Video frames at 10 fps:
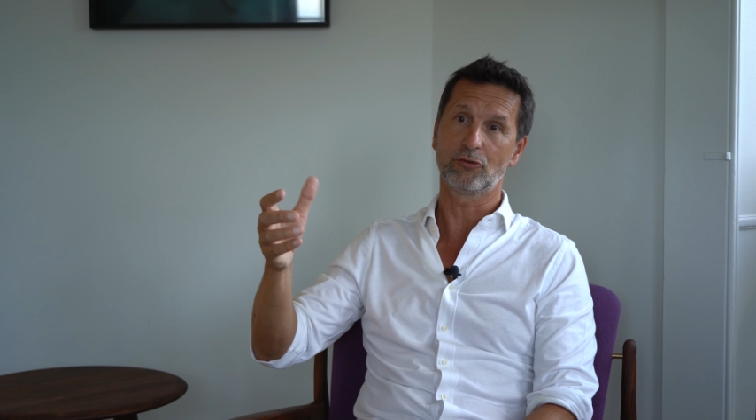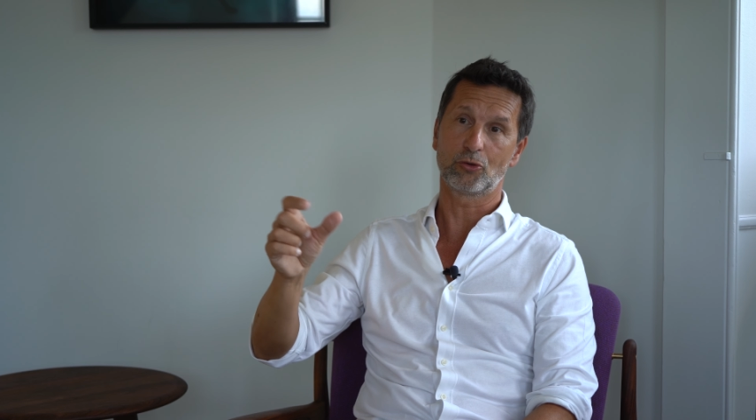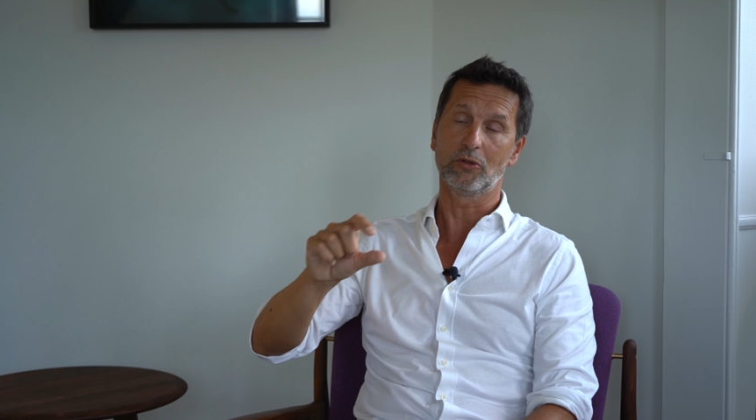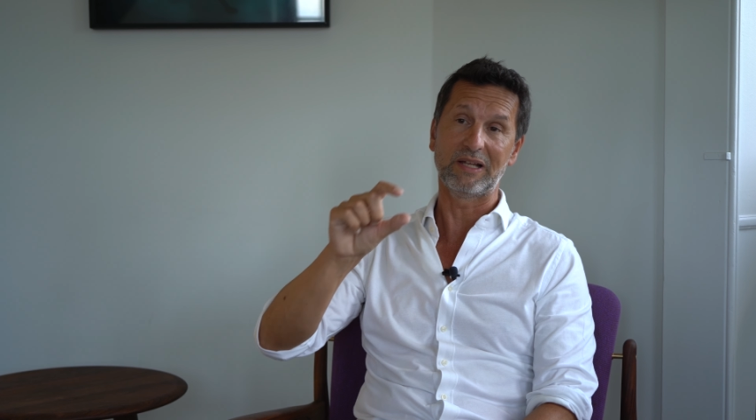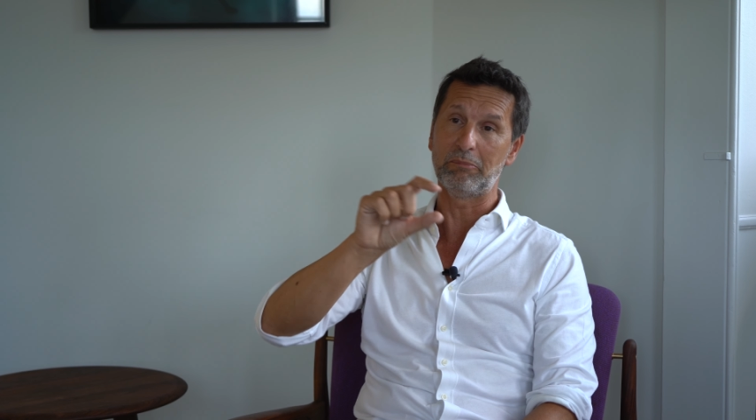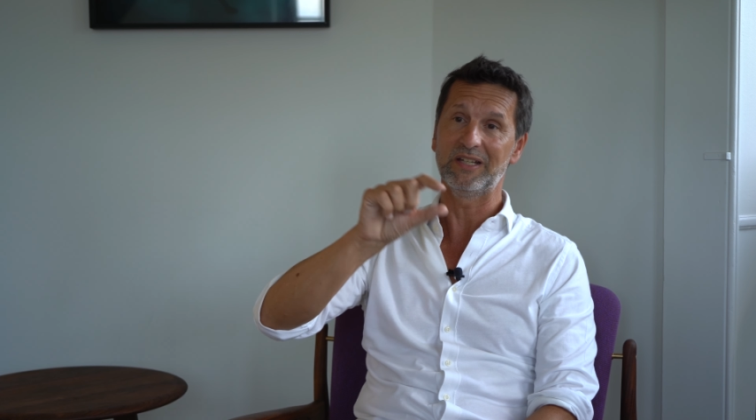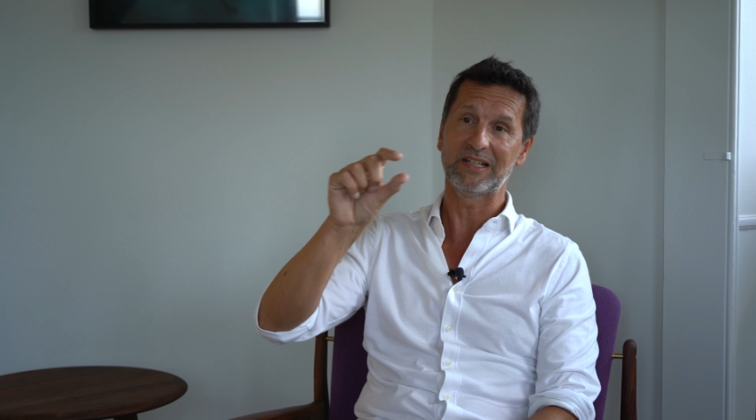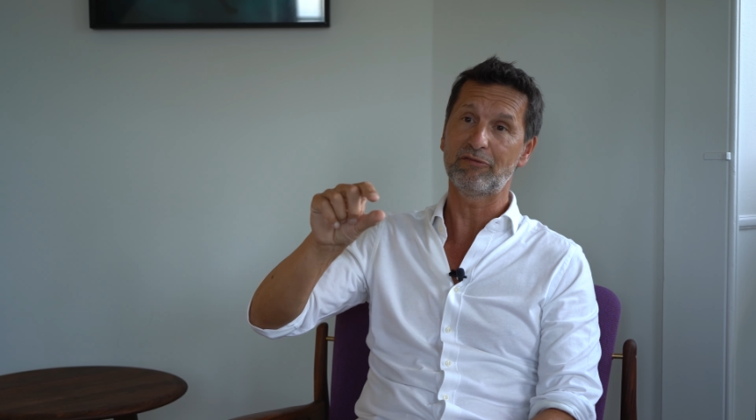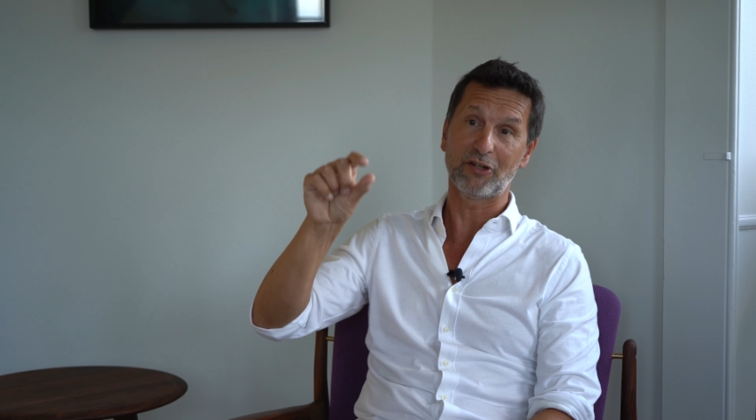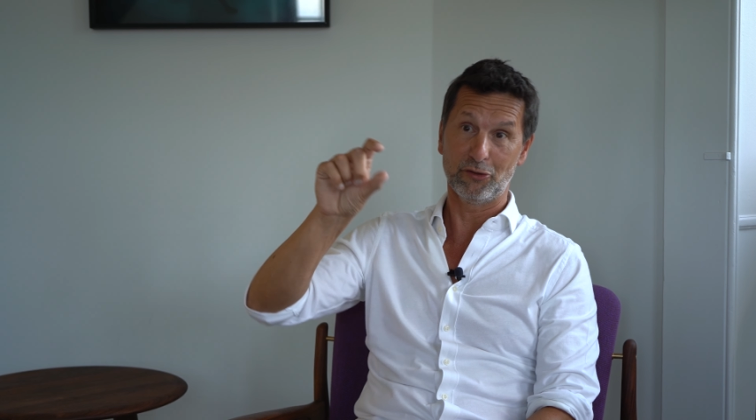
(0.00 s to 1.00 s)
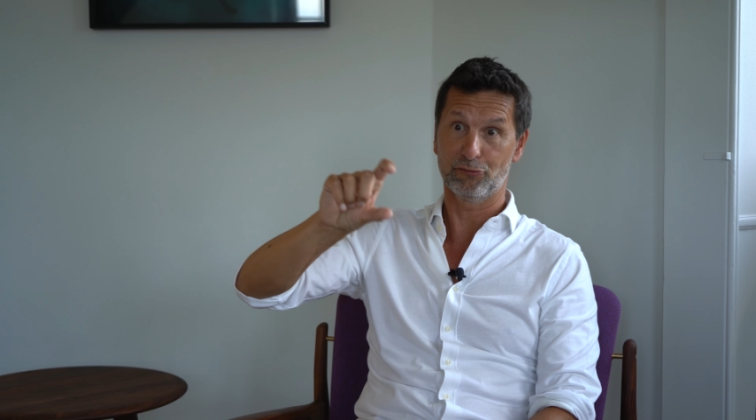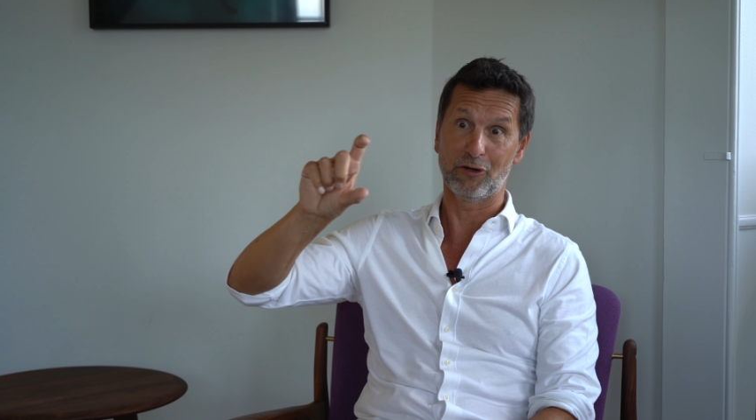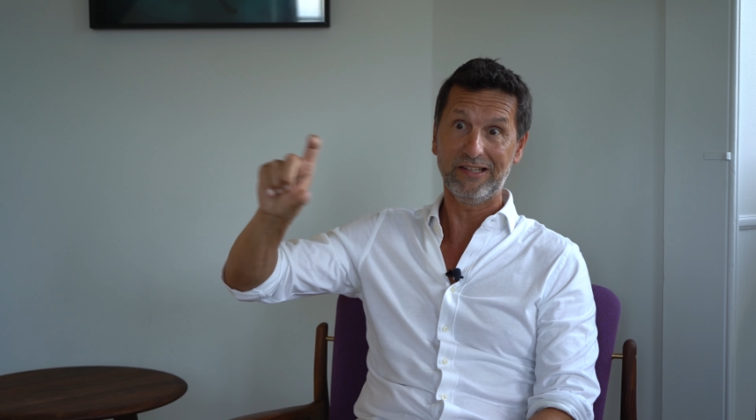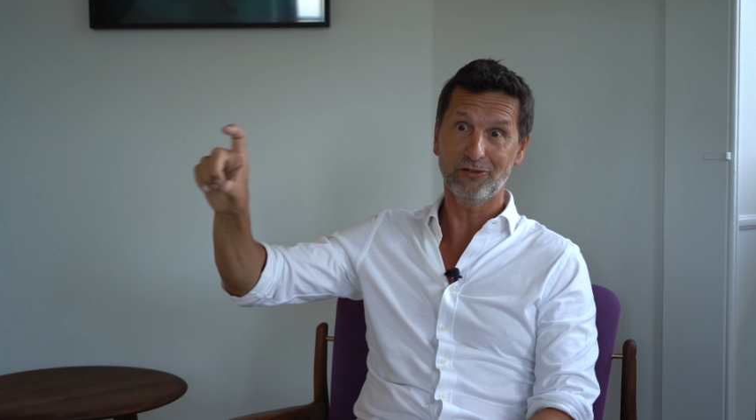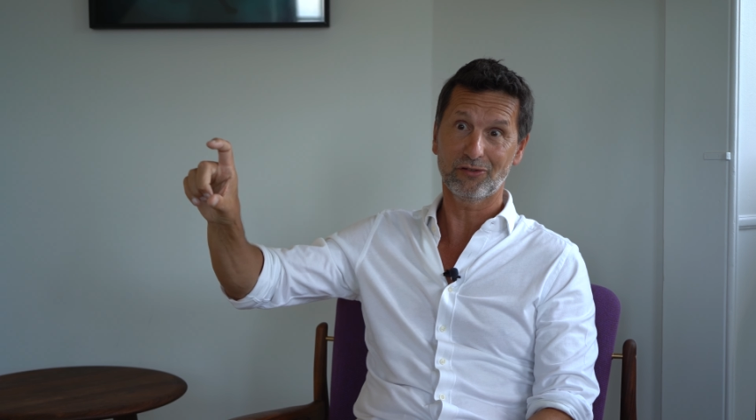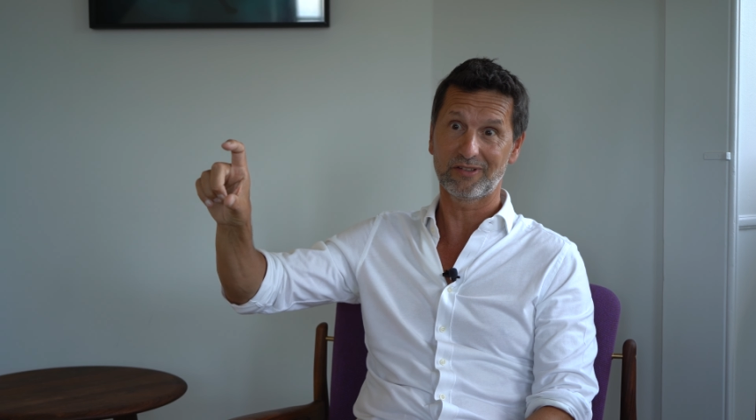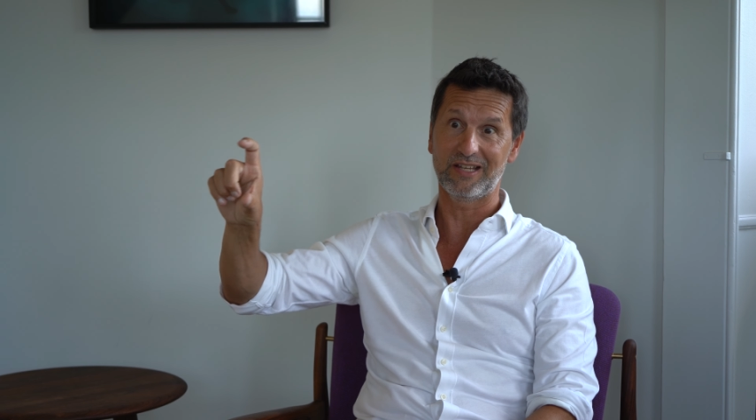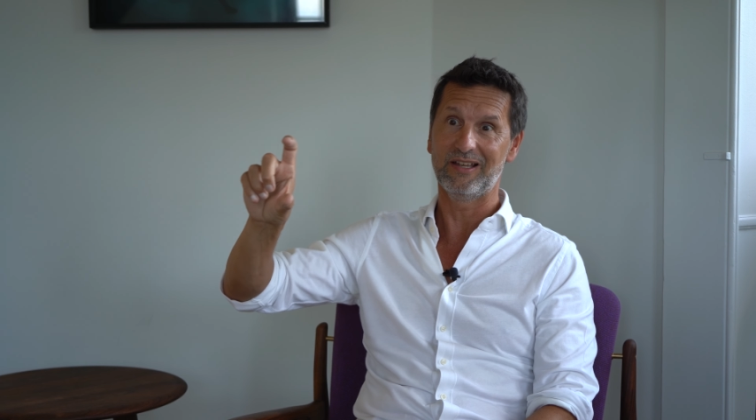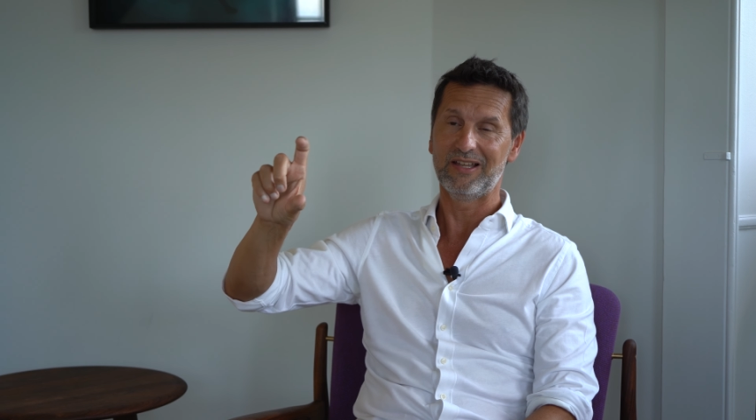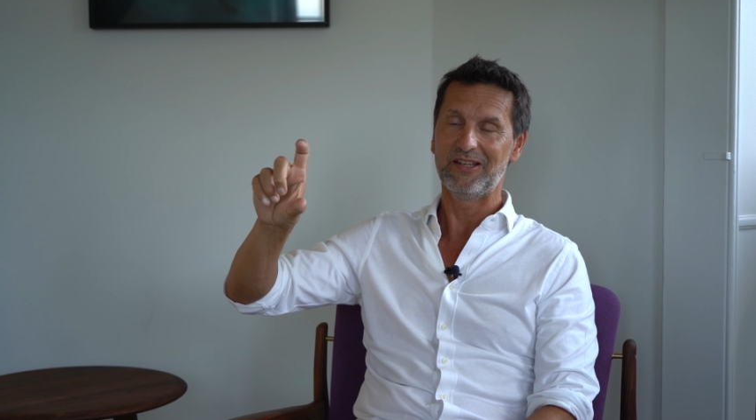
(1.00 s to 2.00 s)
is called MB&F and Friends. Yeah.